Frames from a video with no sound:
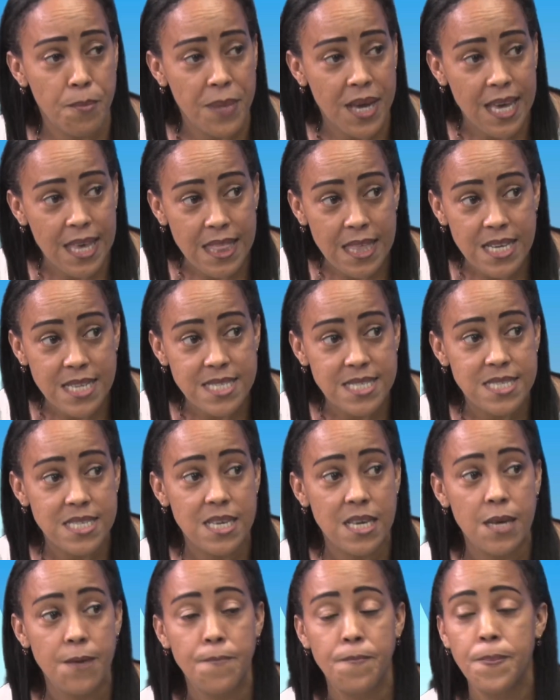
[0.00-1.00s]

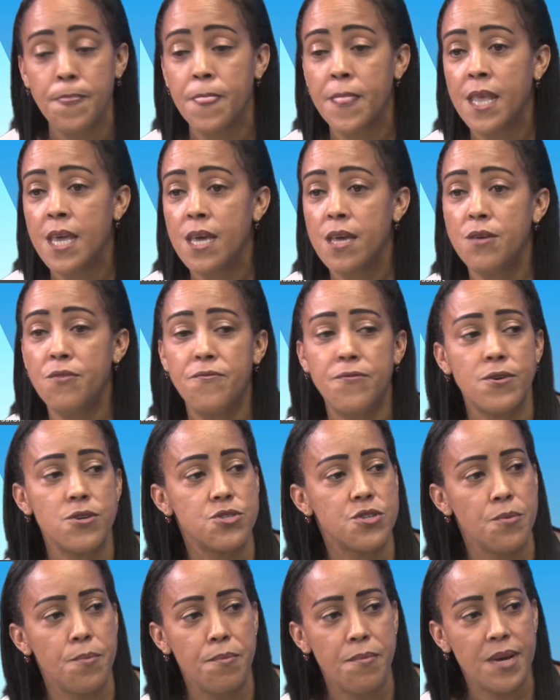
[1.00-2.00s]
medicine, in front
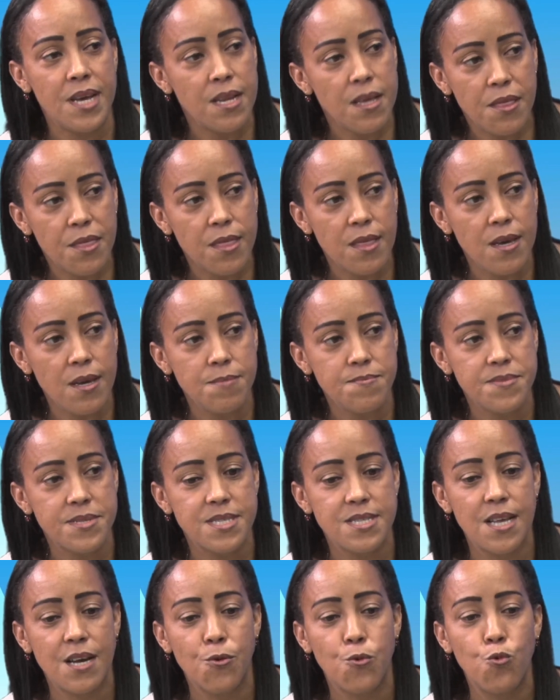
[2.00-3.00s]
of many things
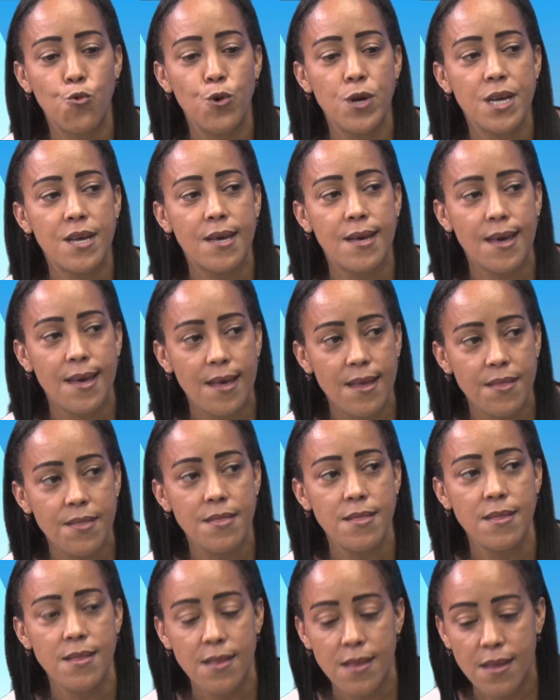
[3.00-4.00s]
that we
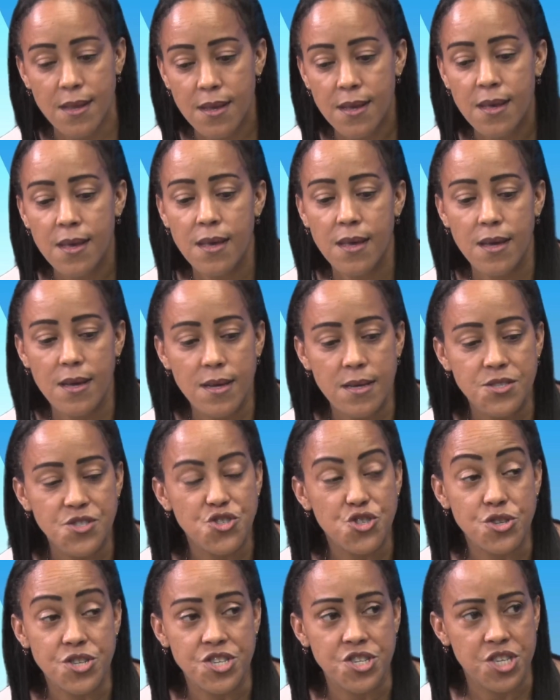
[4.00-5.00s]
can
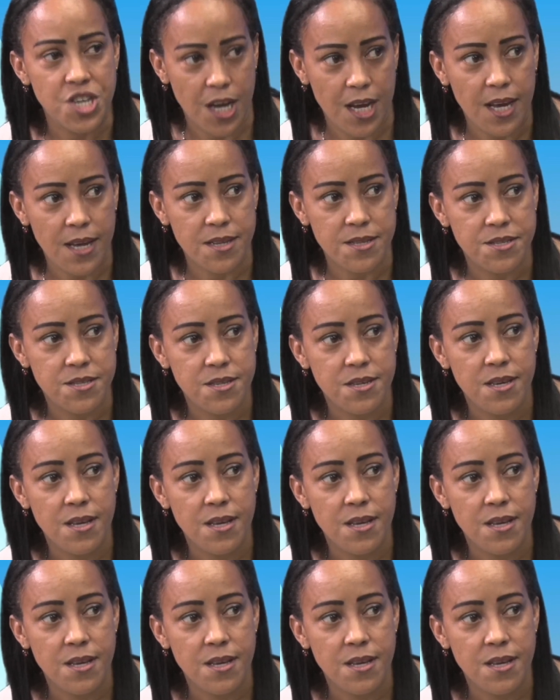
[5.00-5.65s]
interchange.